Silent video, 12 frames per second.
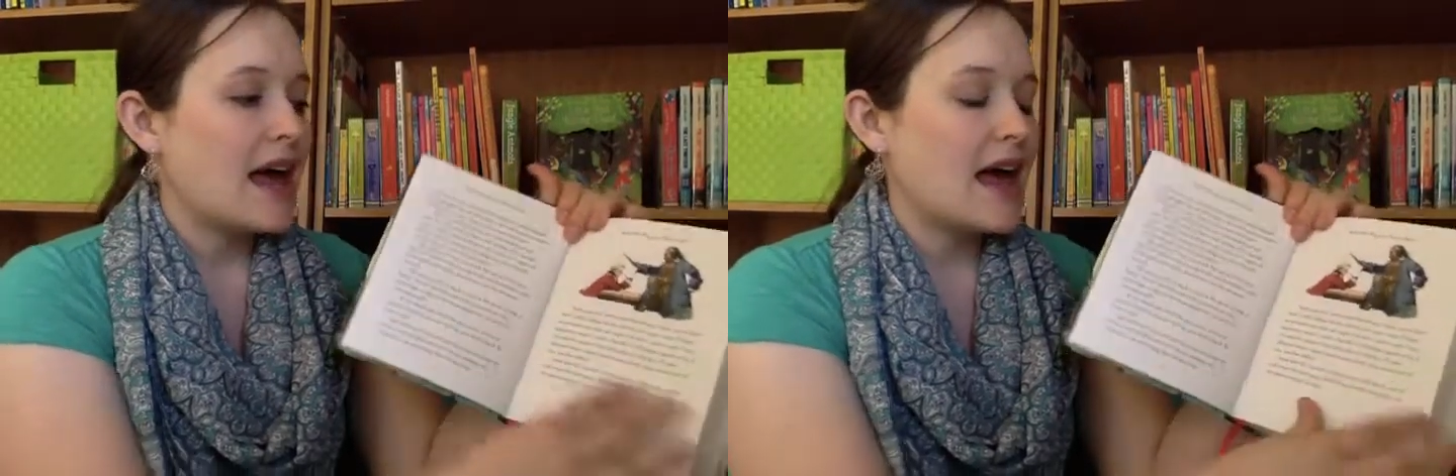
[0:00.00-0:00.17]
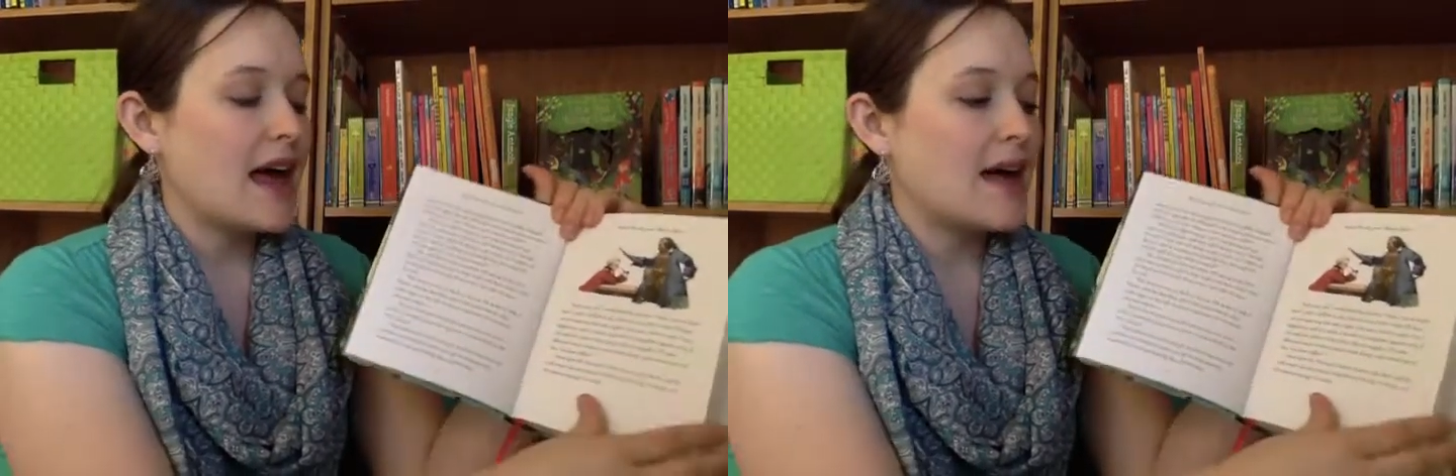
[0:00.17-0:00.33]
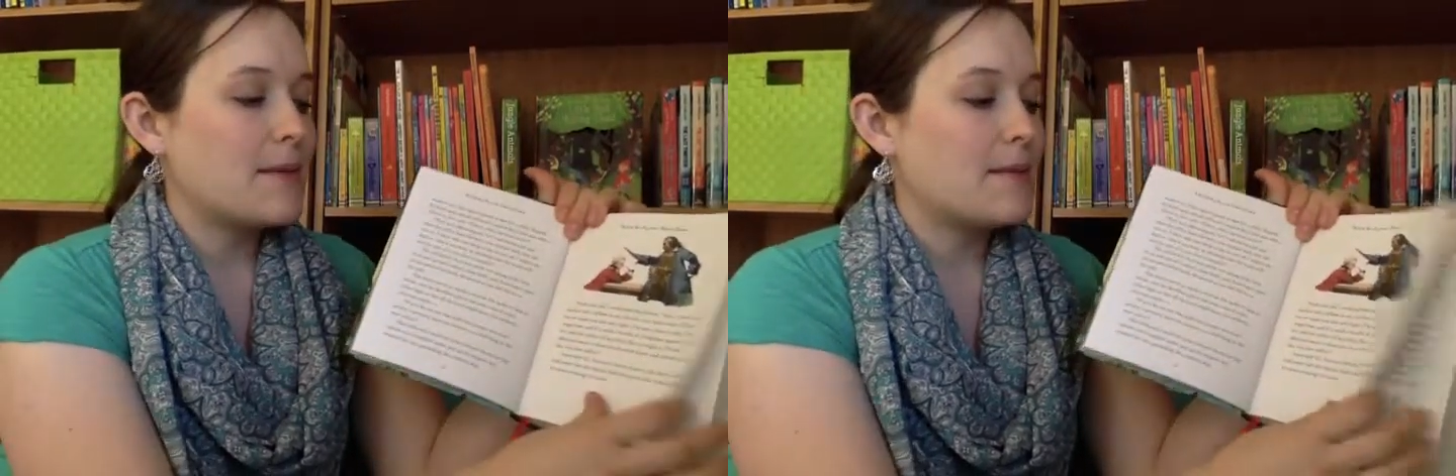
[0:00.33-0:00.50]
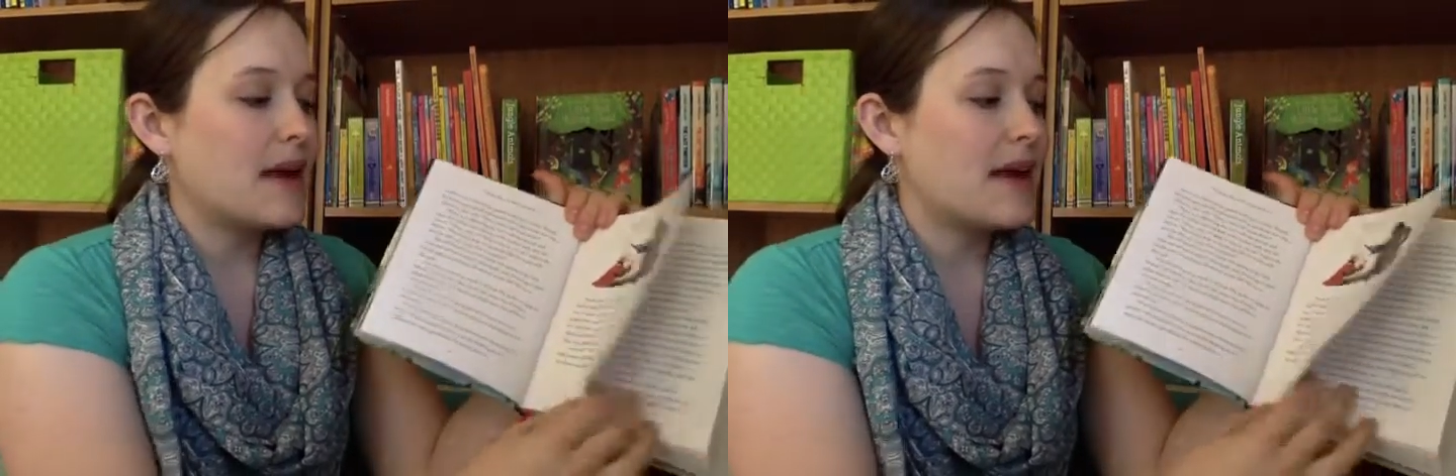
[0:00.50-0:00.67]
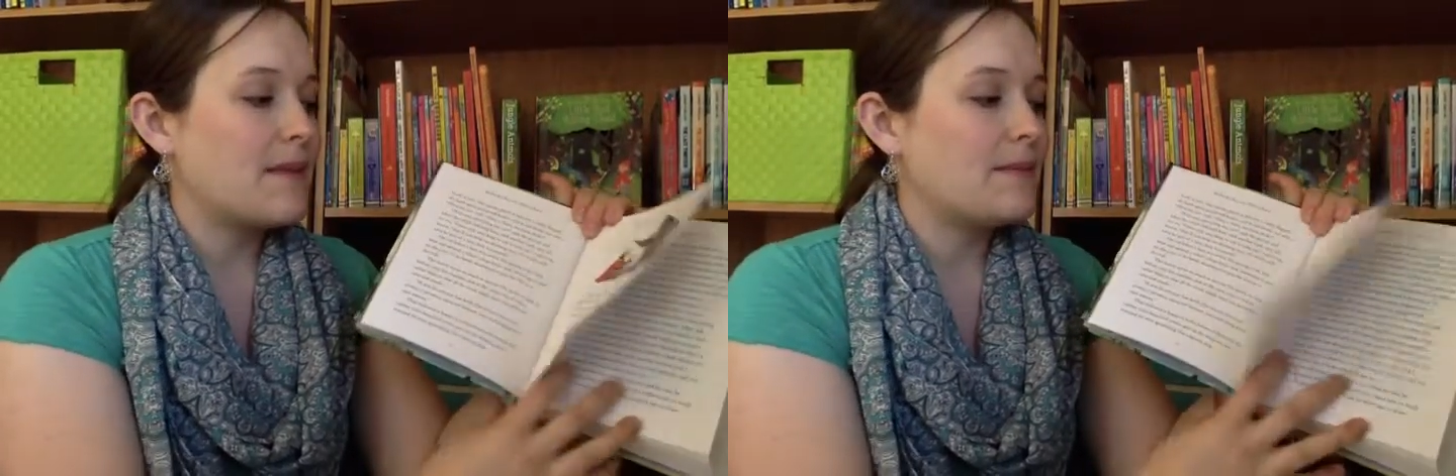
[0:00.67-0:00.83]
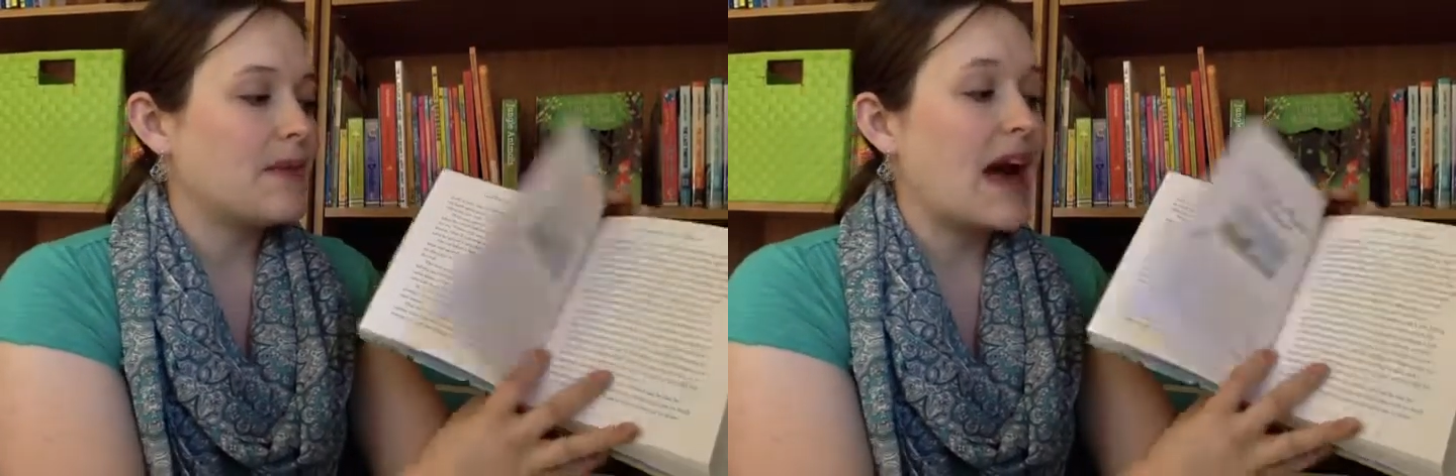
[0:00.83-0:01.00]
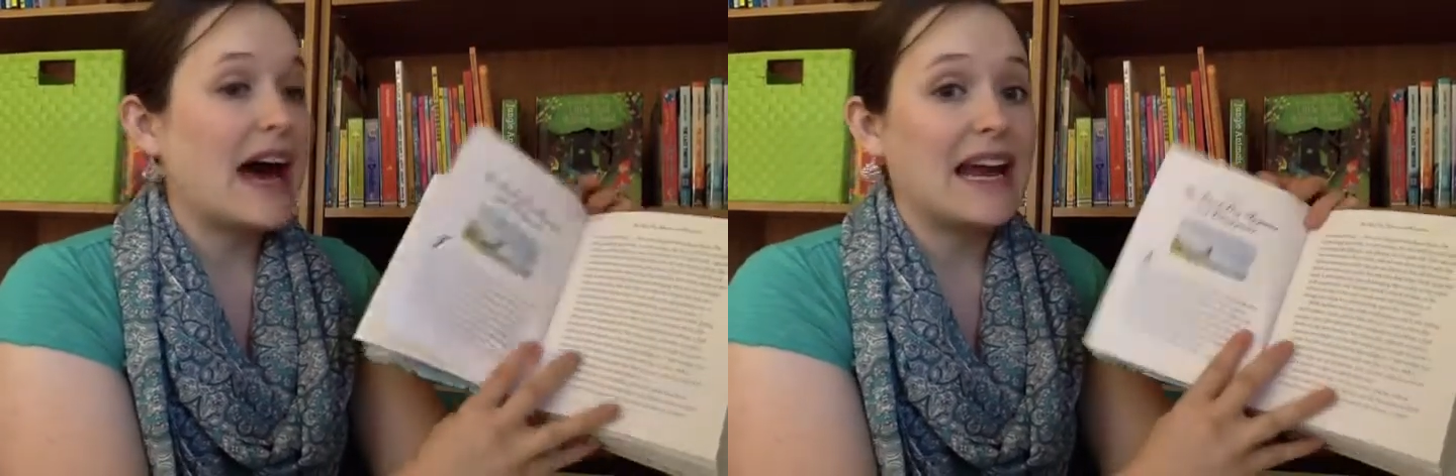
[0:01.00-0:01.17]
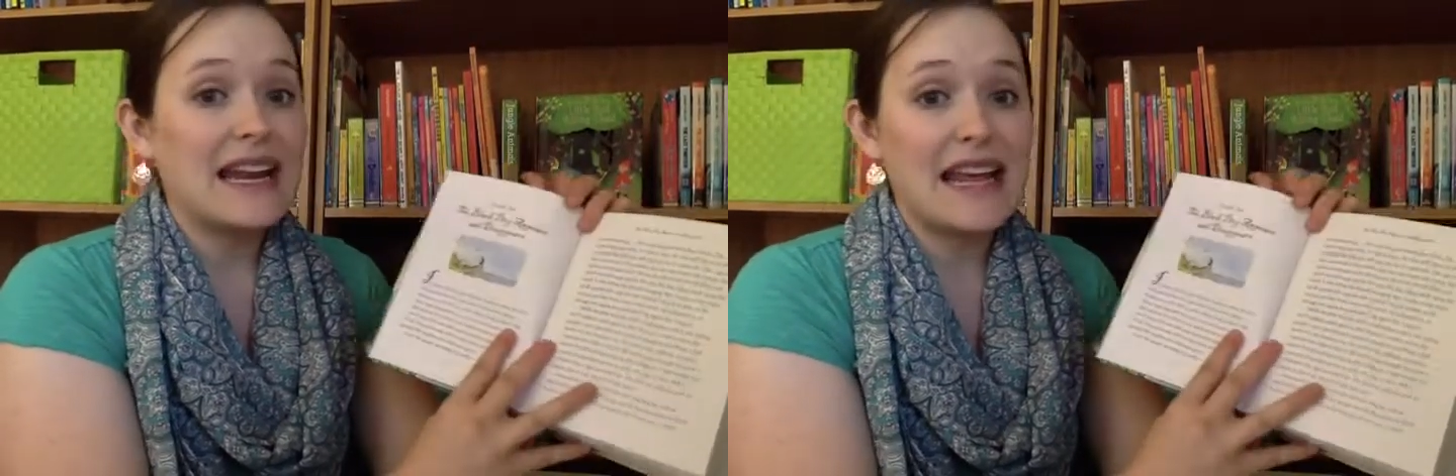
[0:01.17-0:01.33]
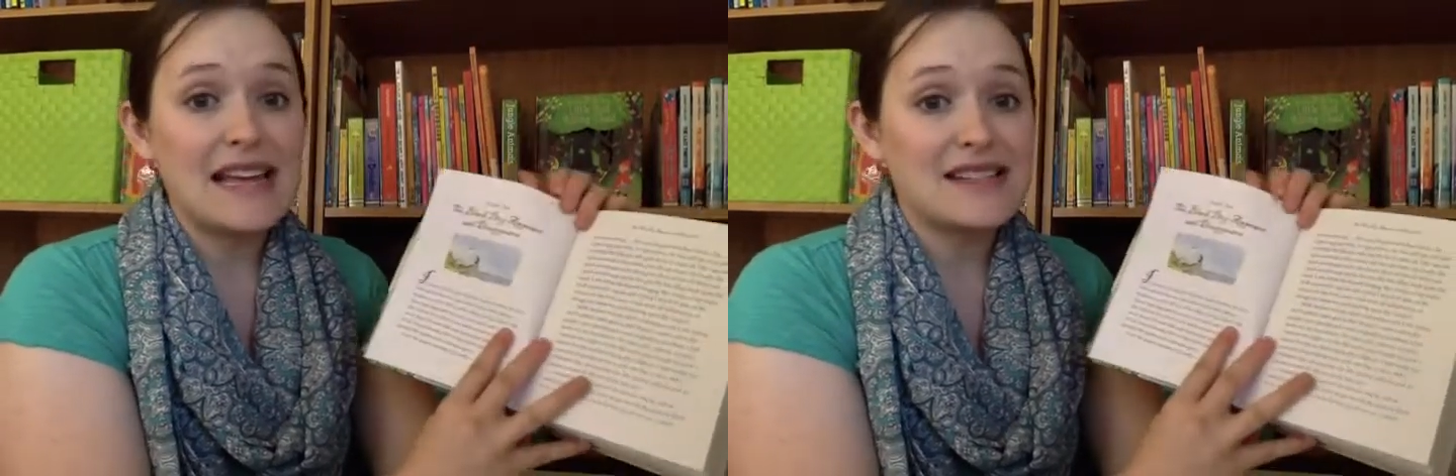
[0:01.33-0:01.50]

Heidi